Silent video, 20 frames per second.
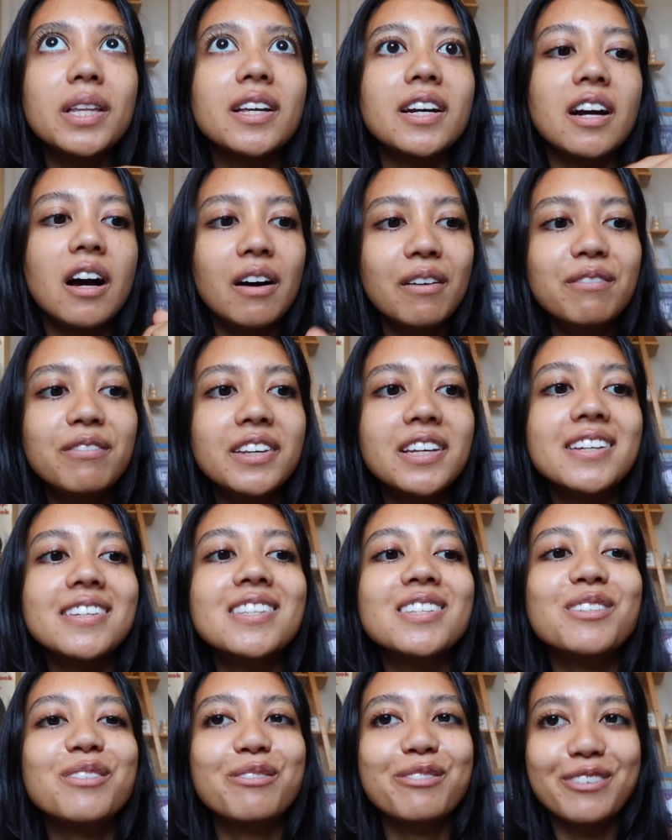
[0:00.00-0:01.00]

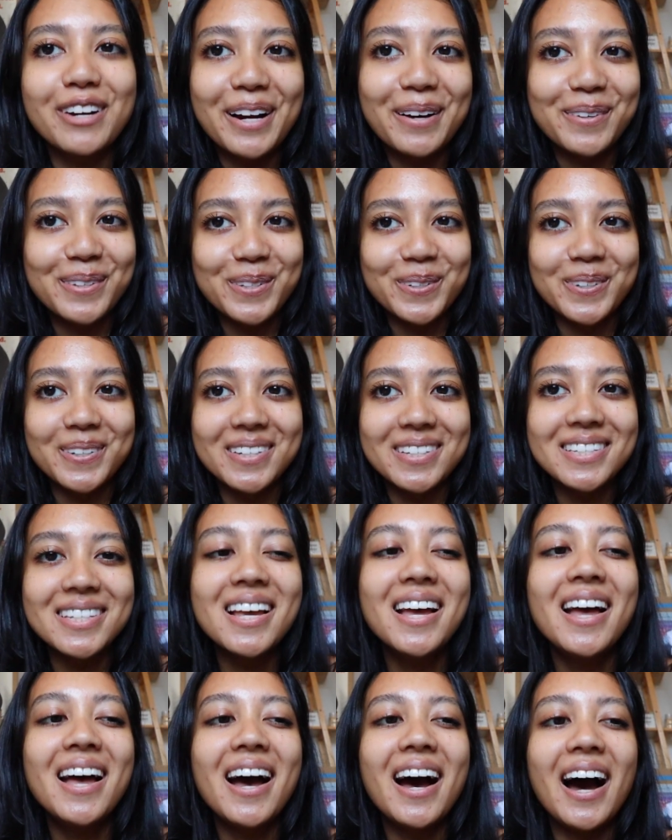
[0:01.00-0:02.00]
comfiest fragrance oils
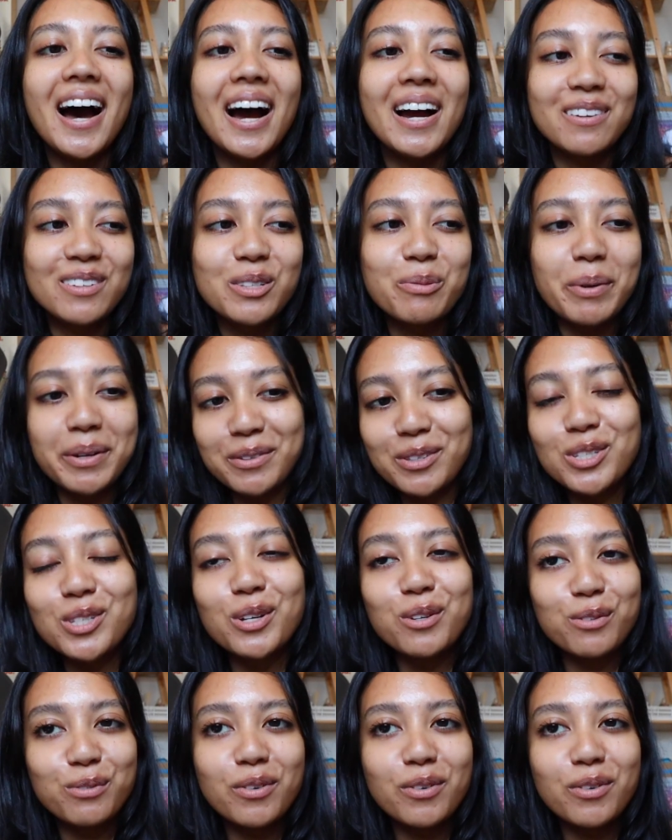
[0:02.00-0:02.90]
I've smelled so